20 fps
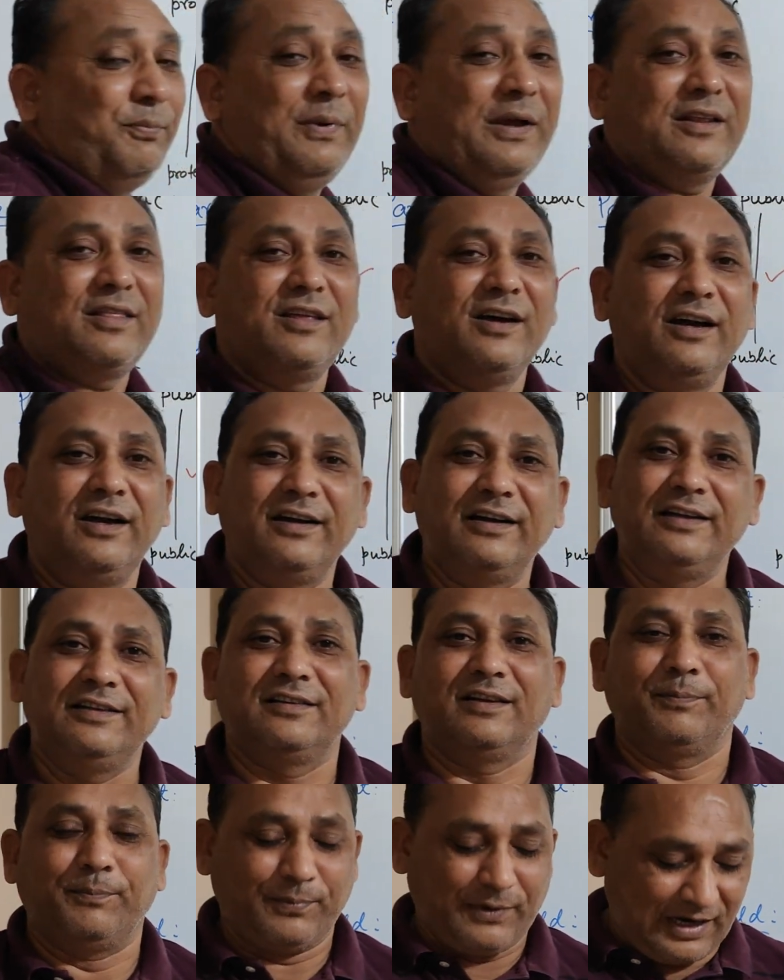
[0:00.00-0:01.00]
method
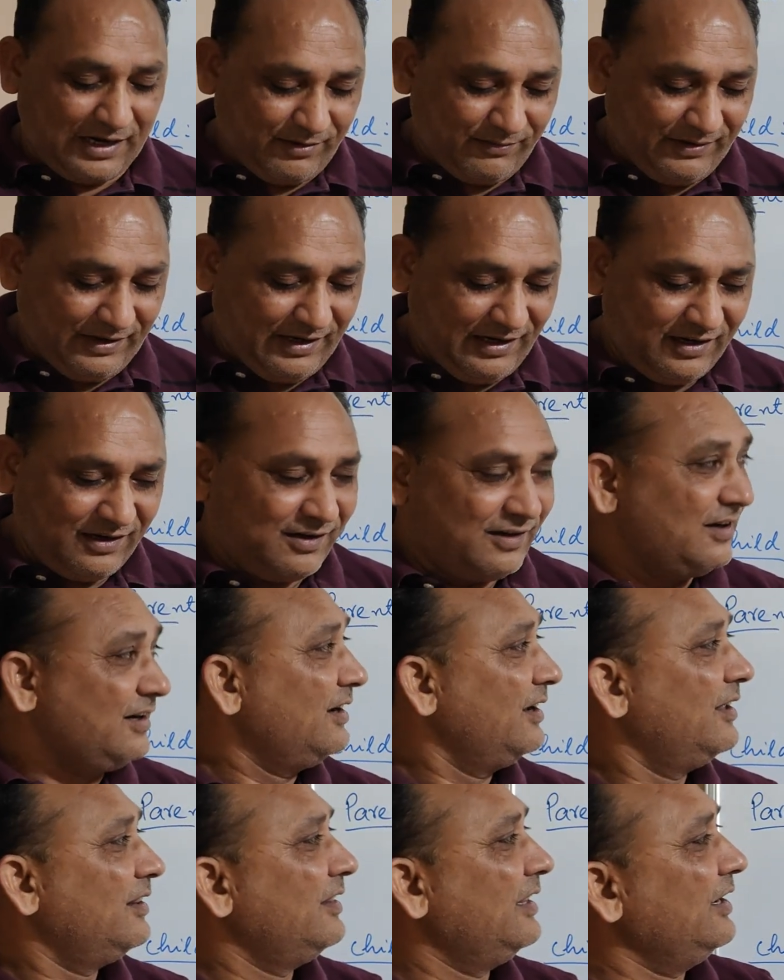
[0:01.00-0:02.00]
is a private,
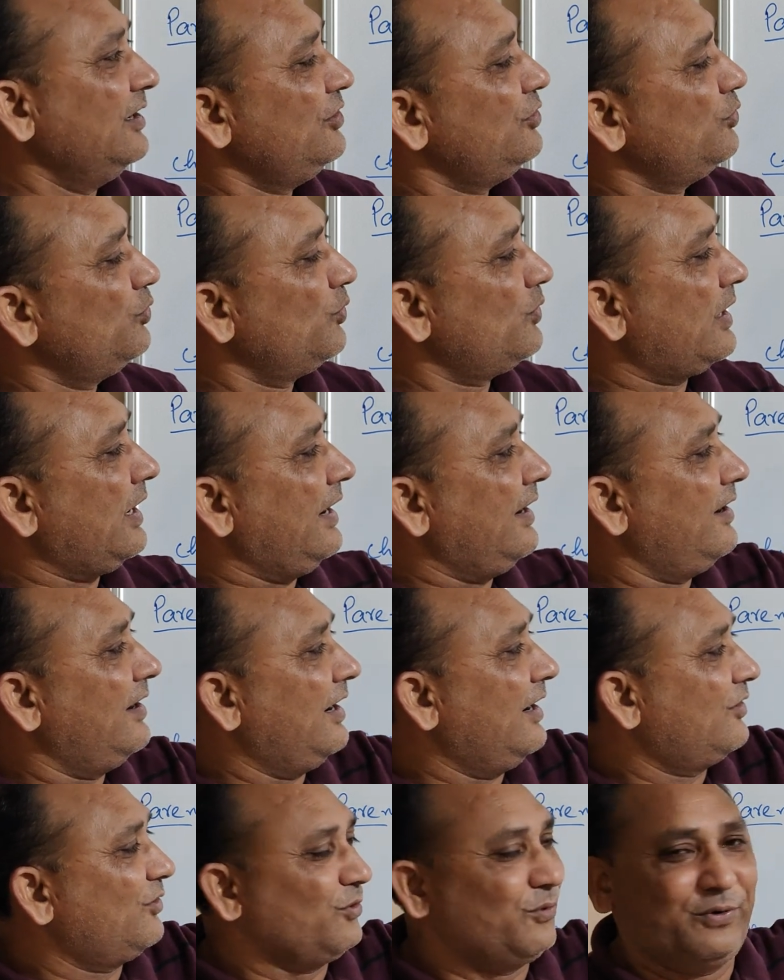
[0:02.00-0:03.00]
then you
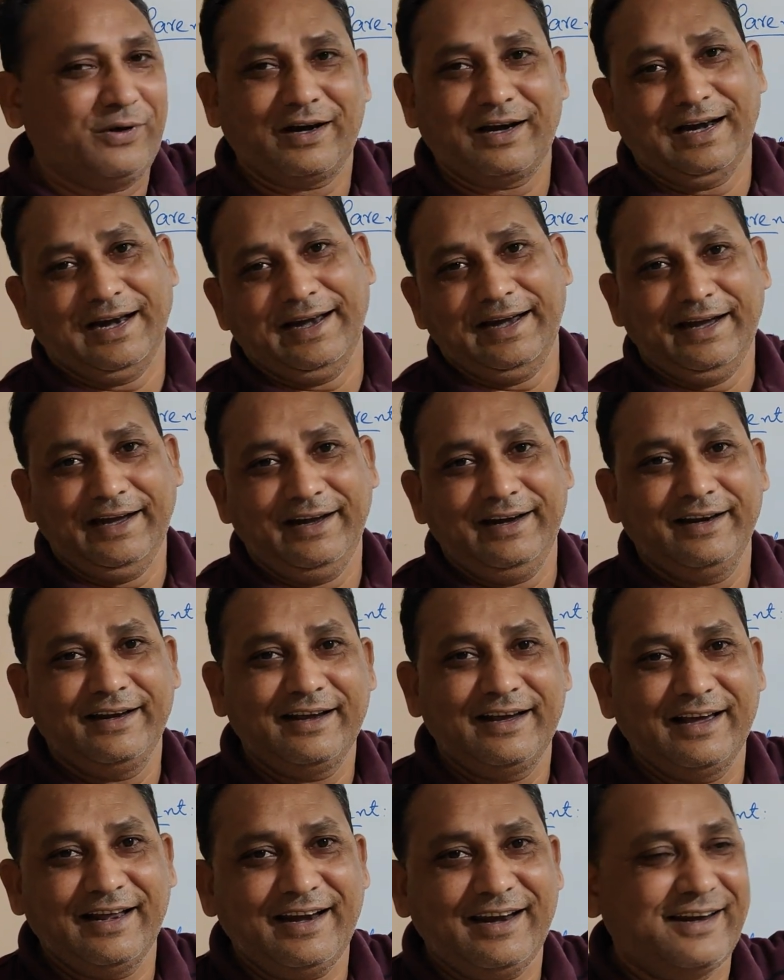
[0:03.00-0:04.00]
cannot
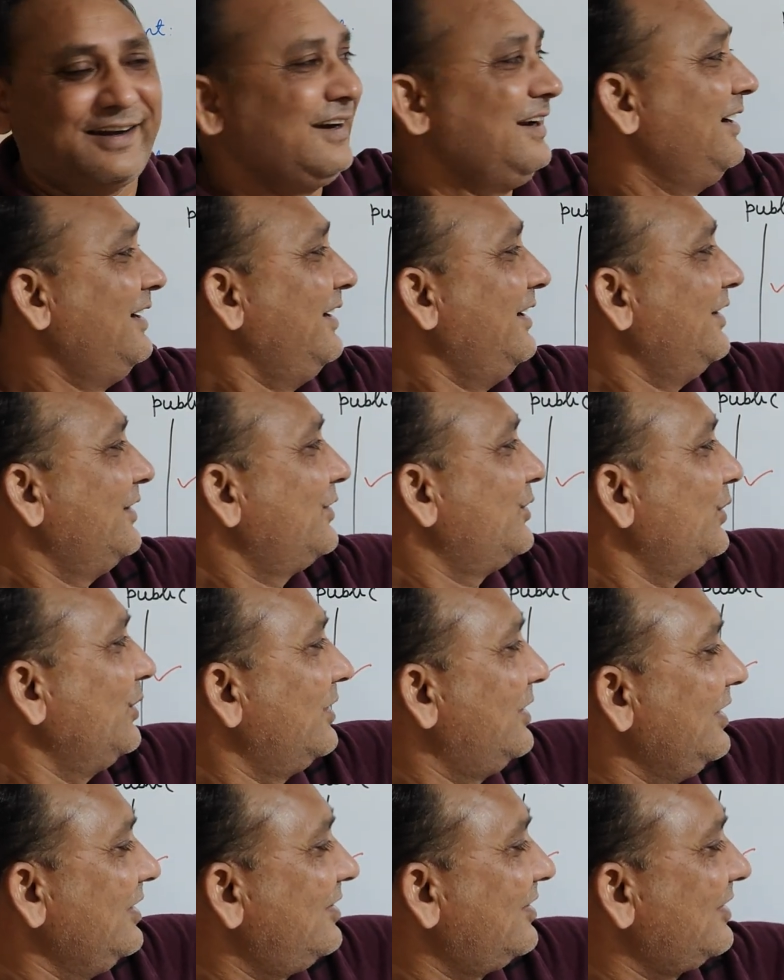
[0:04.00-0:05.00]
override, correct? So
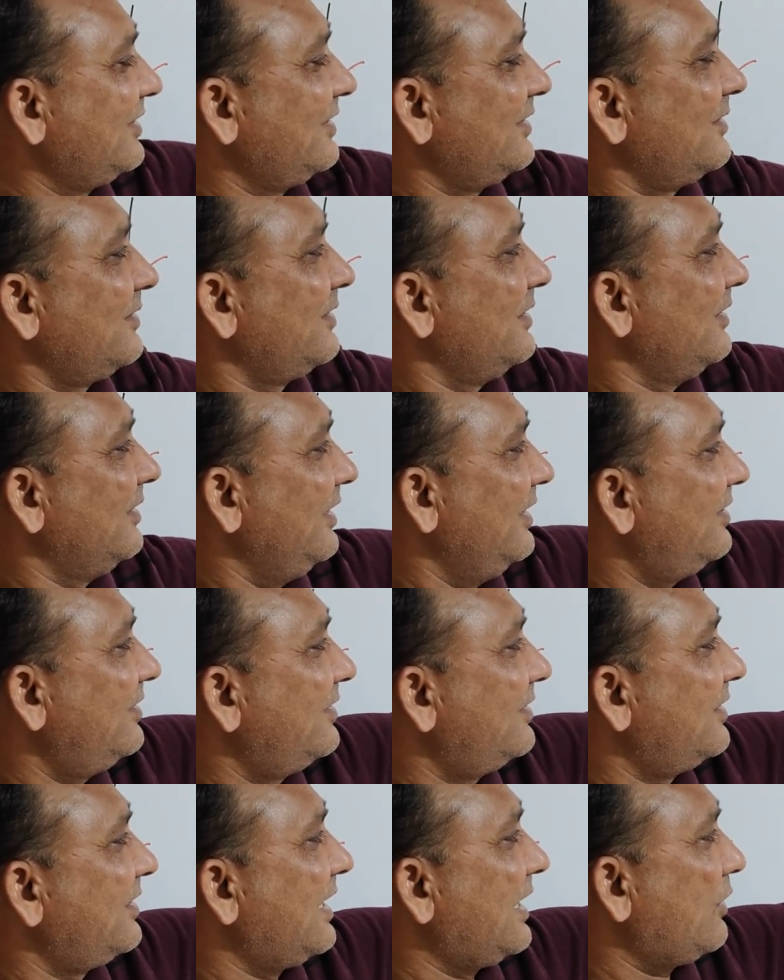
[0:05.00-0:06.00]

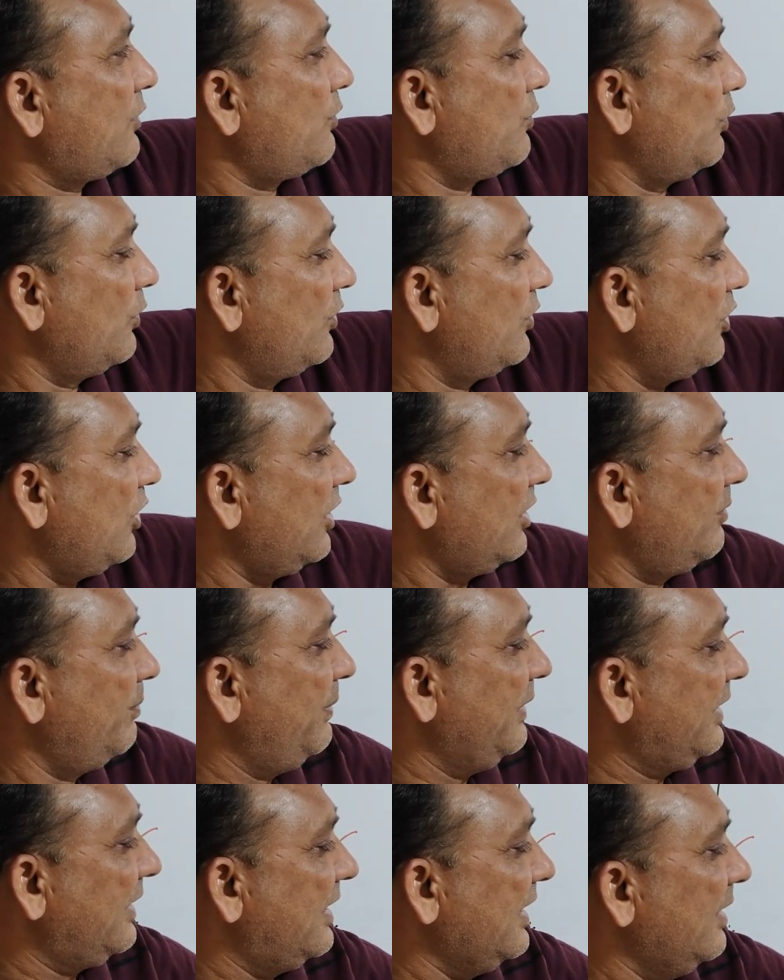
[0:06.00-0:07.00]
this could
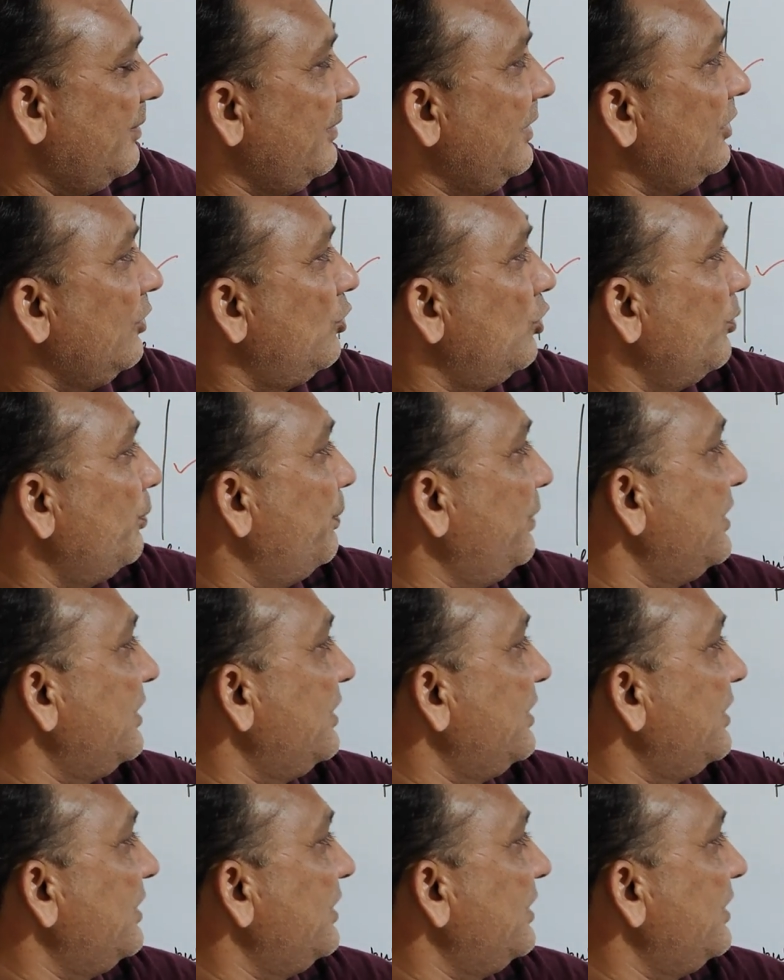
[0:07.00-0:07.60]
not be came into